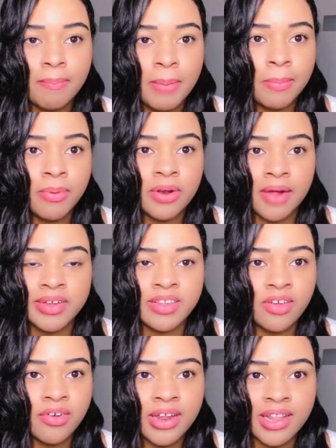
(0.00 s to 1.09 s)
People not
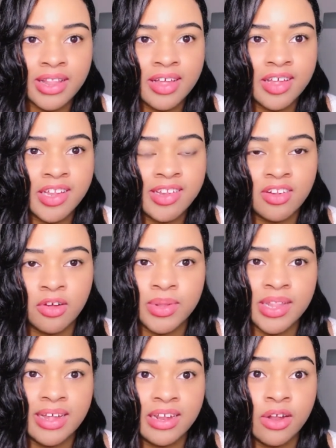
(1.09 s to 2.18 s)
returning things, when
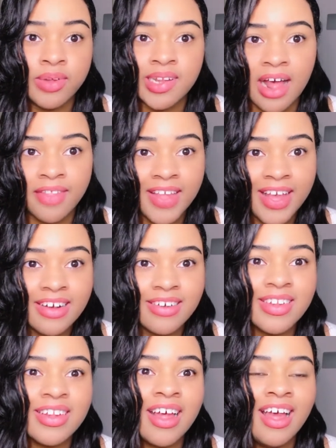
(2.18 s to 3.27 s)
they know it's not
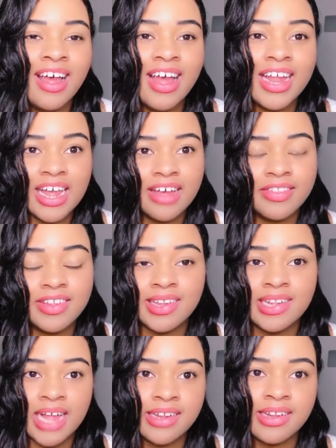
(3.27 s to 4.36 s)
theirs. And again, this is
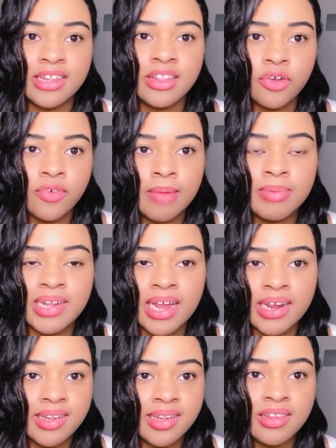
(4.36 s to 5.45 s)
not to say that crime does not
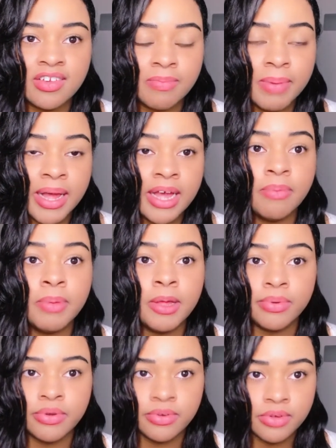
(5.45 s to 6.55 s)
exist in Japan.
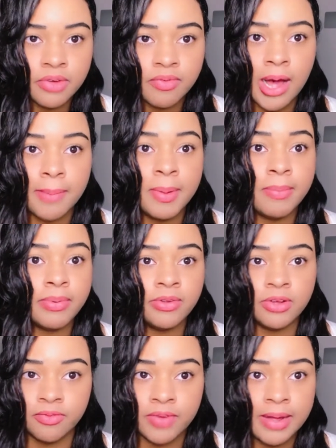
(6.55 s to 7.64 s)
People do get robbed, people do
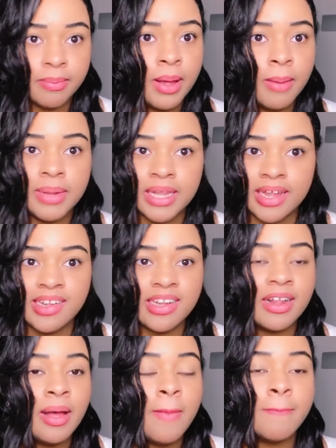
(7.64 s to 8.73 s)
get raped,
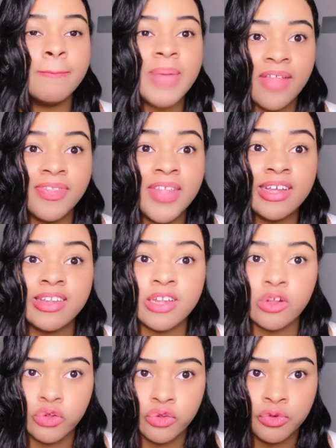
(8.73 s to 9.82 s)
molested. Bad things
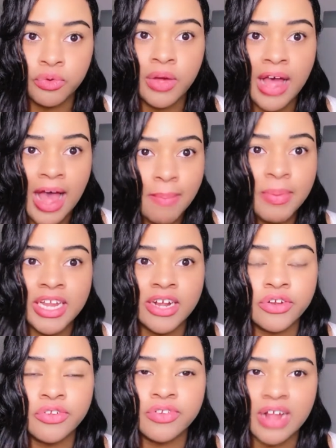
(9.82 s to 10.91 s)
do happen
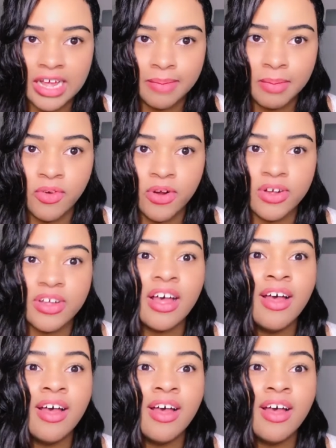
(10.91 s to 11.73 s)
here, do not get me wrong.